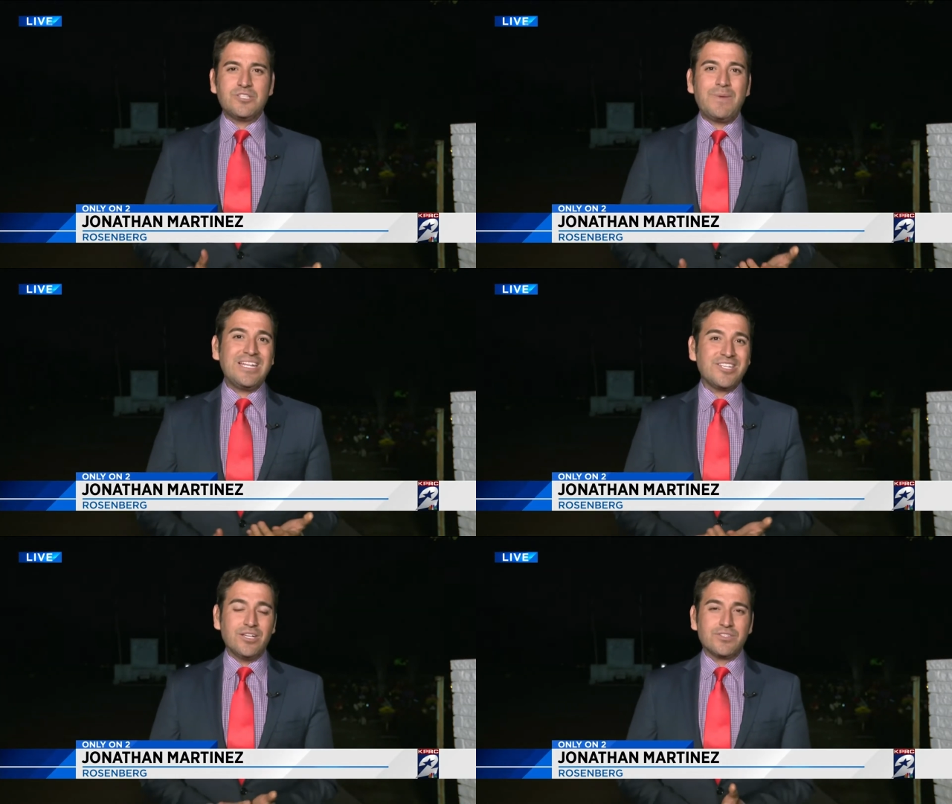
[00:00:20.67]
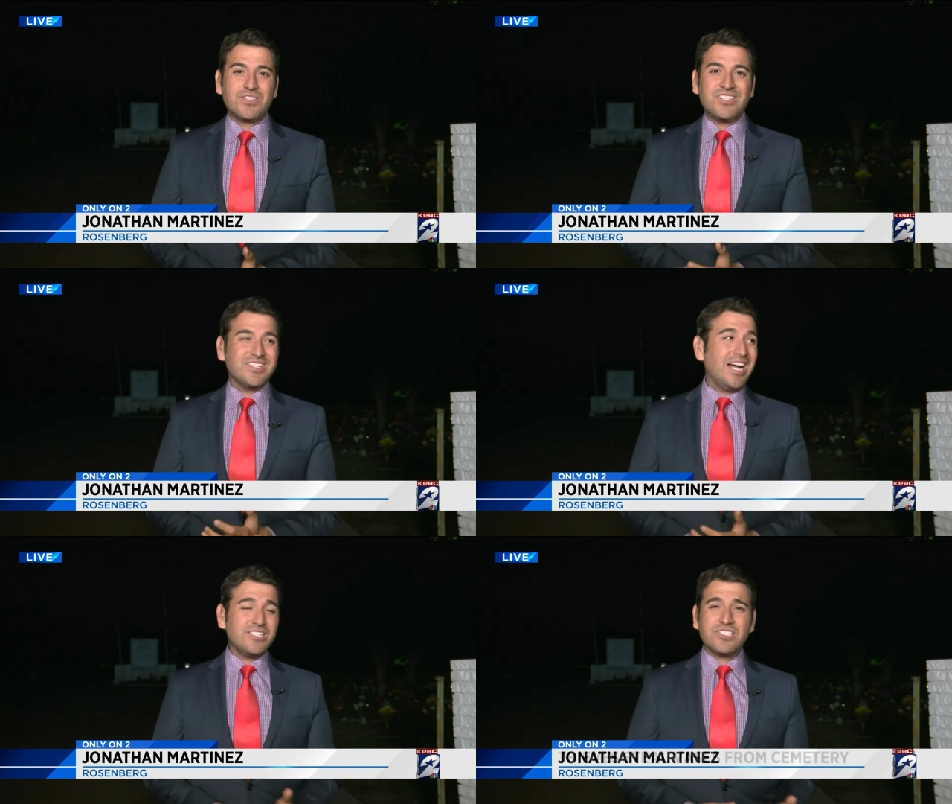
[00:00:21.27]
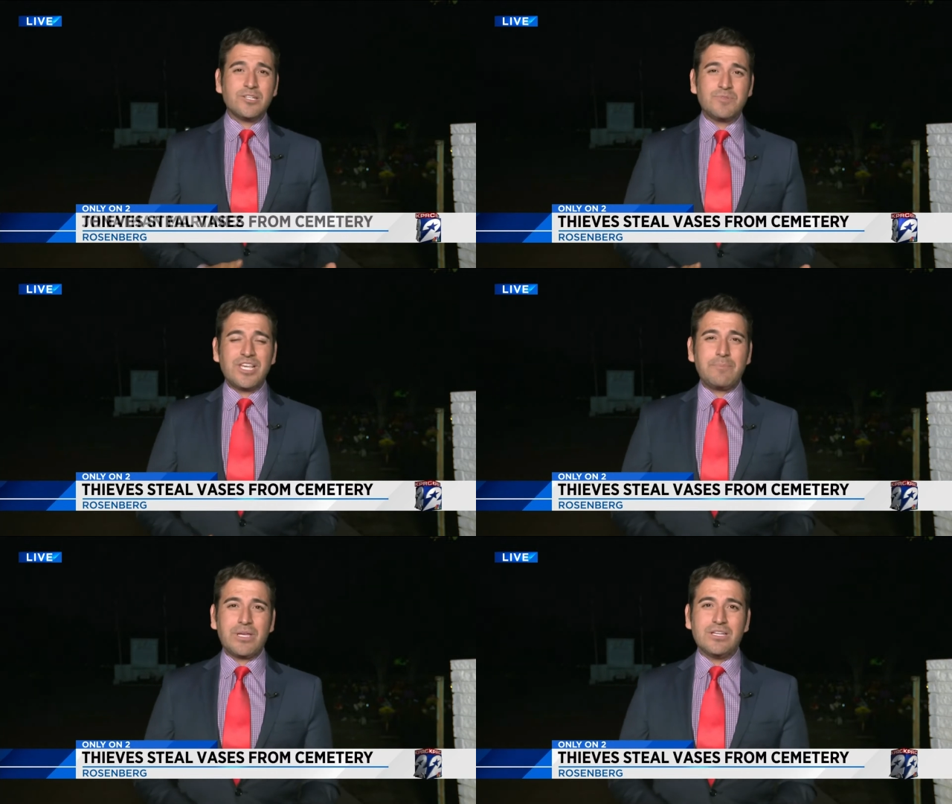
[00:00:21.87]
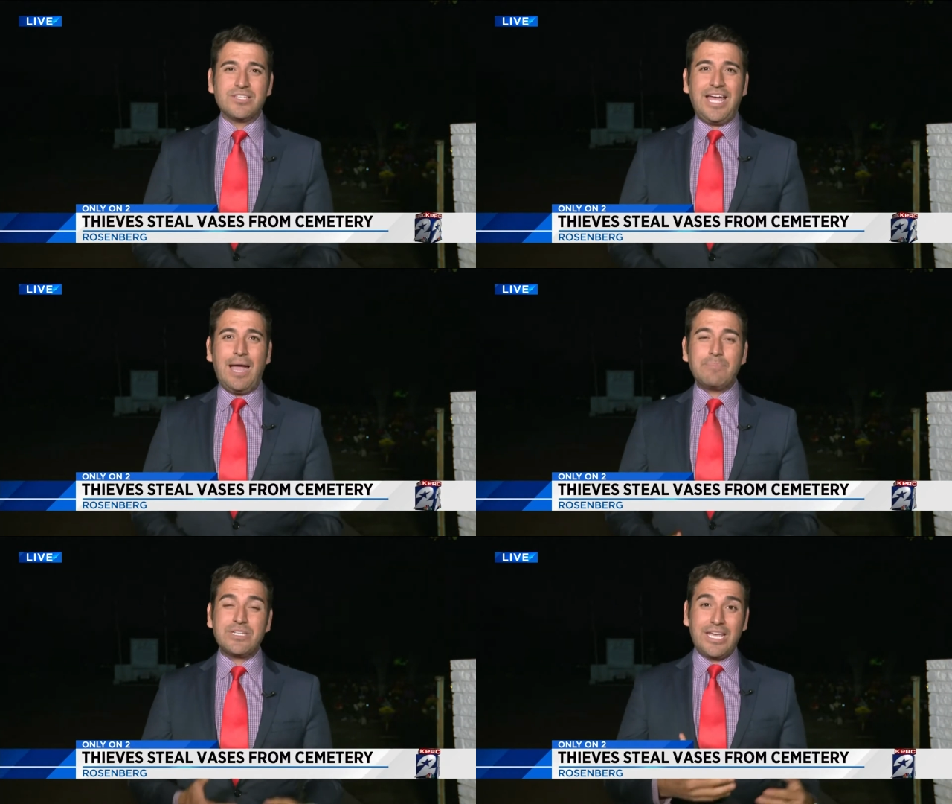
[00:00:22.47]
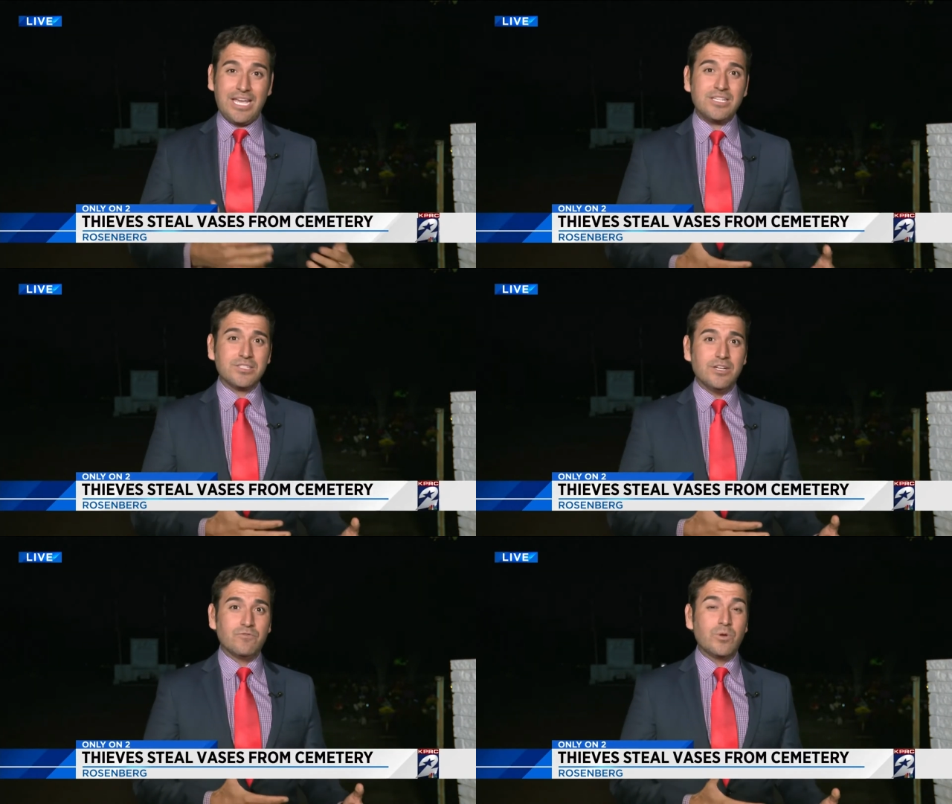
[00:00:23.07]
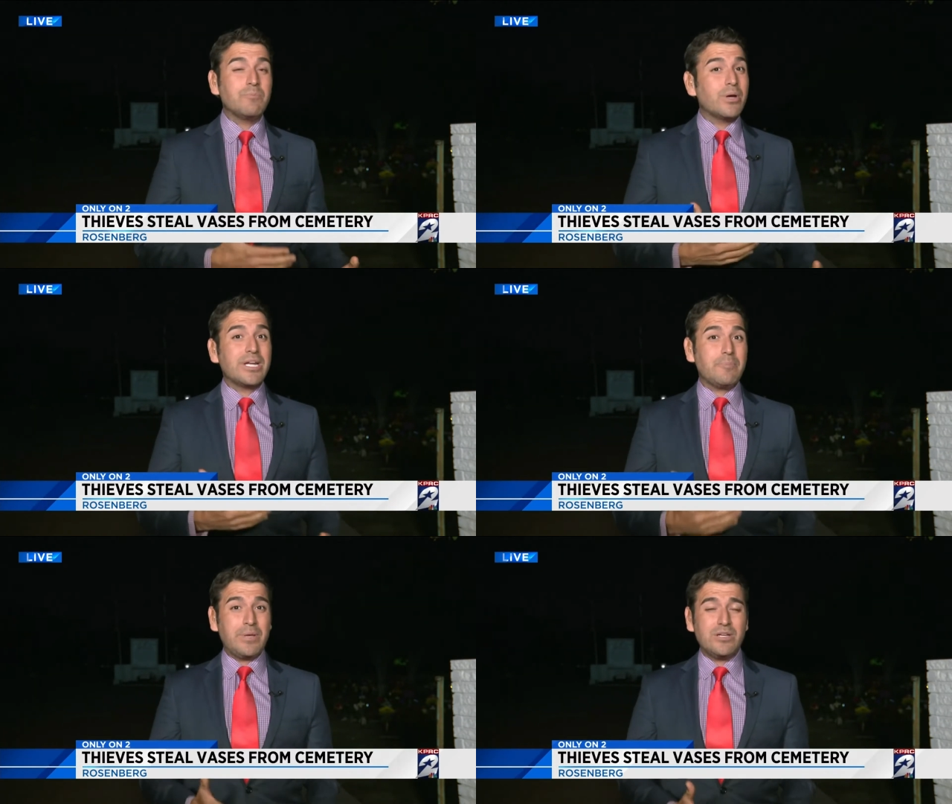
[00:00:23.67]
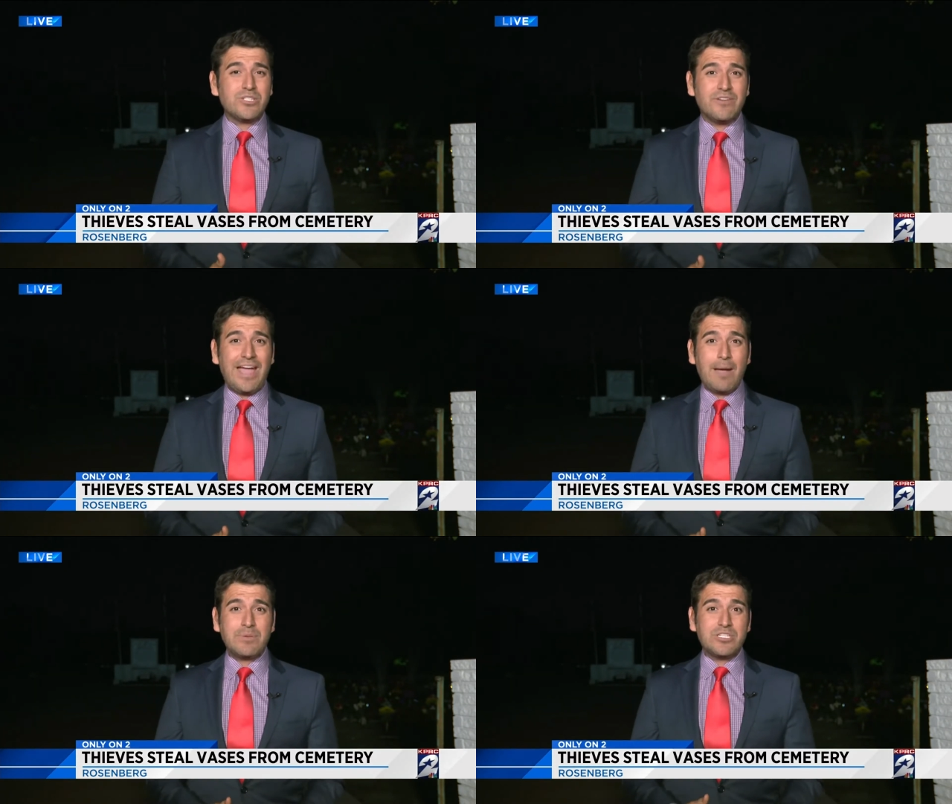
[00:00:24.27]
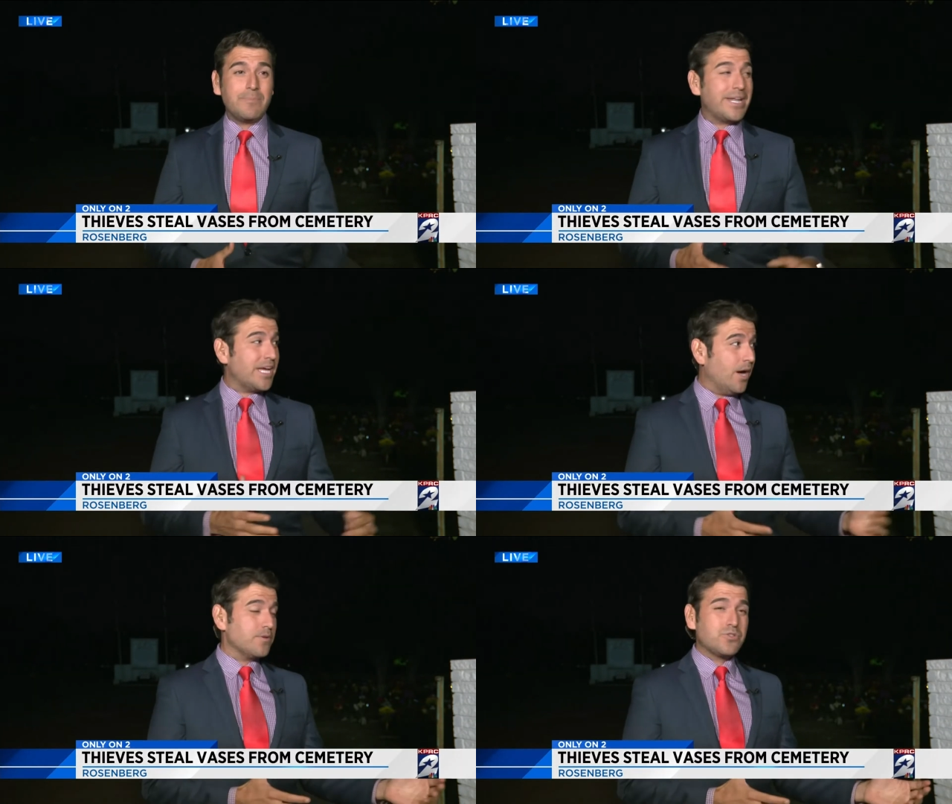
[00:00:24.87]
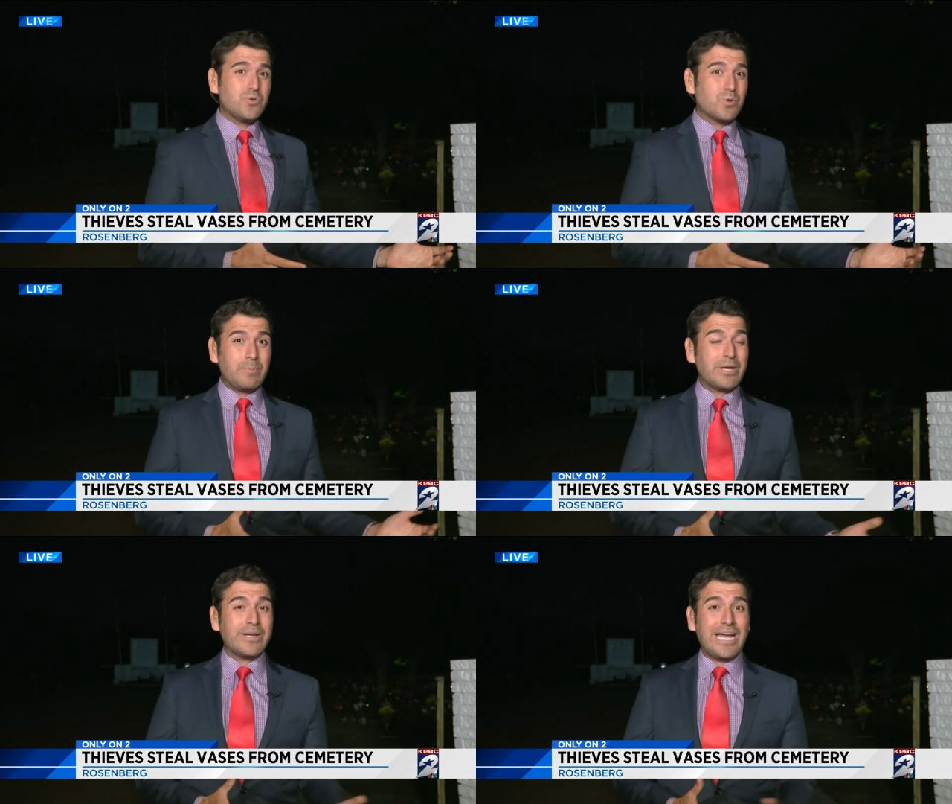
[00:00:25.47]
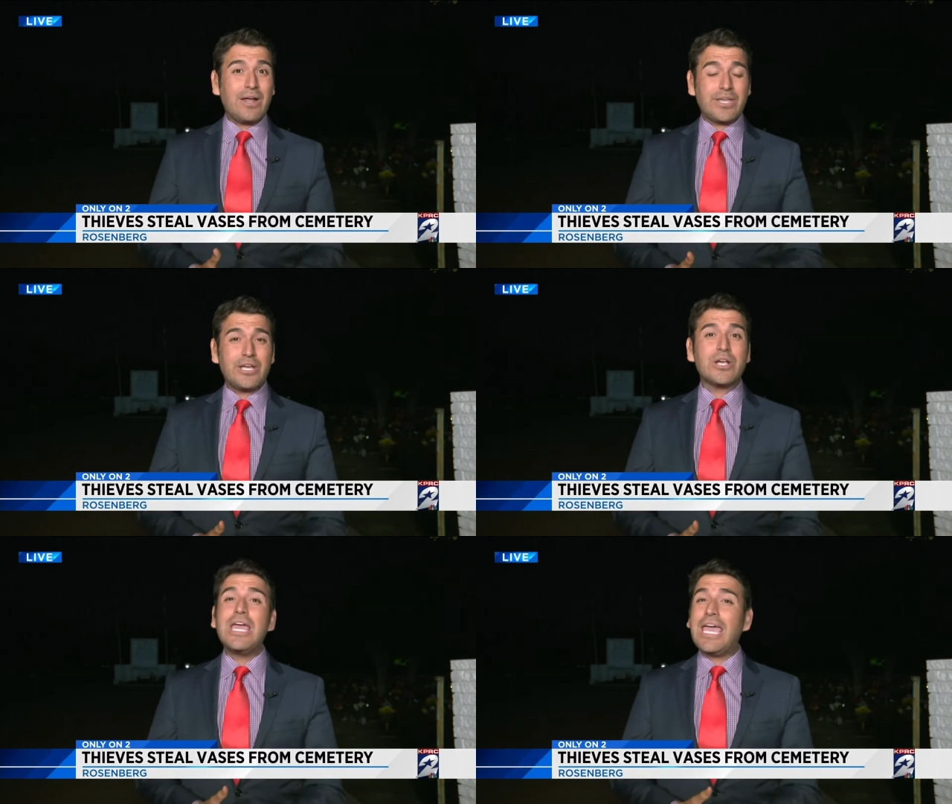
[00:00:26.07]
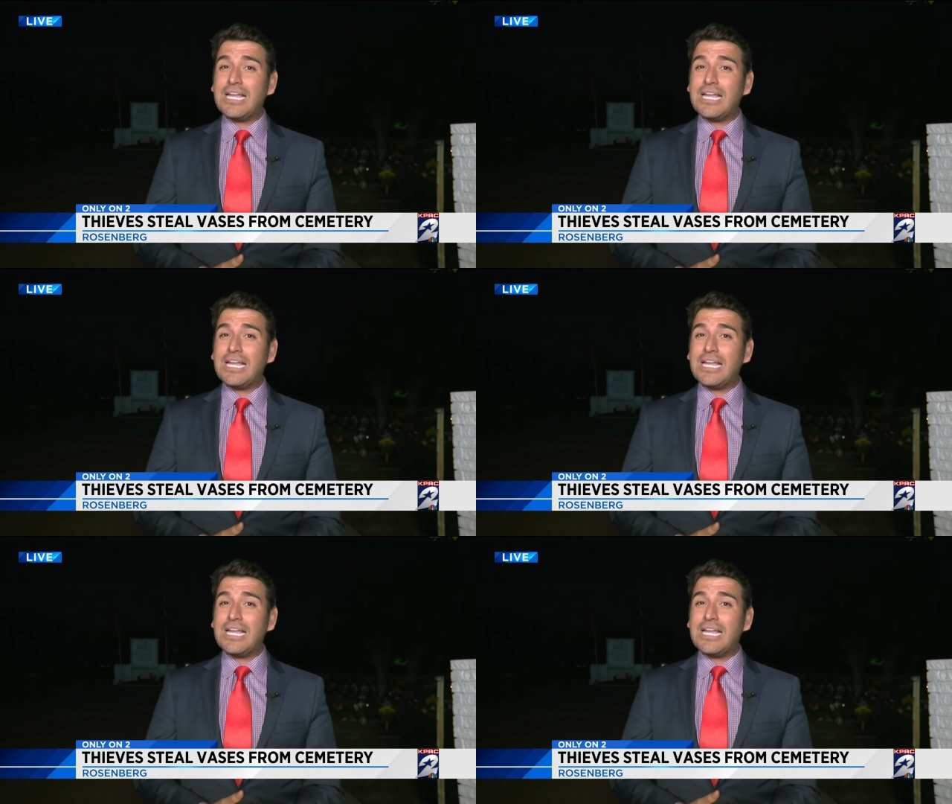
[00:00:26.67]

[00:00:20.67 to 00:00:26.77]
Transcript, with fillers: This man tells us he's not just upset because it happened to his loved one, but it appears to have happened to many others who were buried out here.